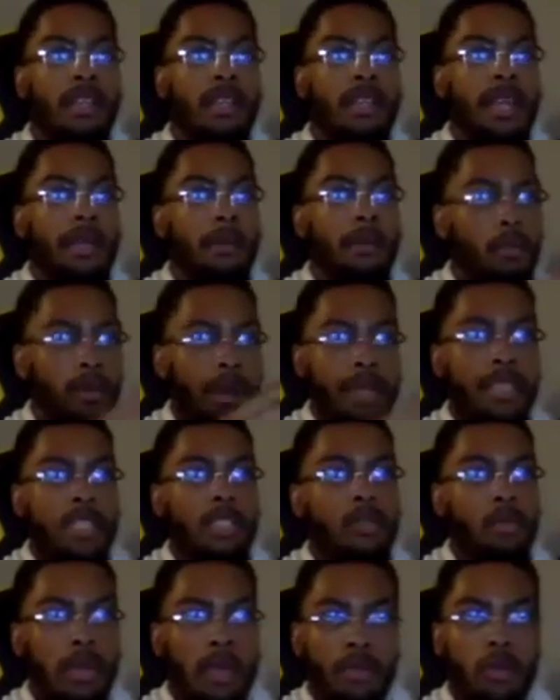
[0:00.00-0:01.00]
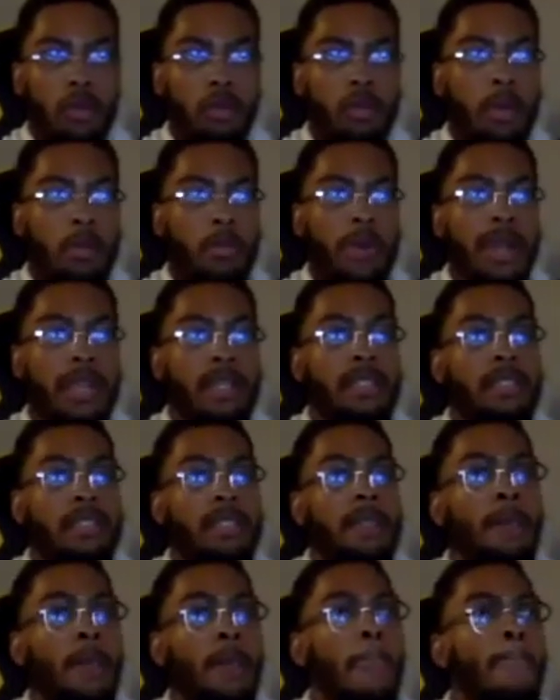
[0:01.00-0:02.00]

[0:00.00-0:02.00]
Like practice whenever you want to practice.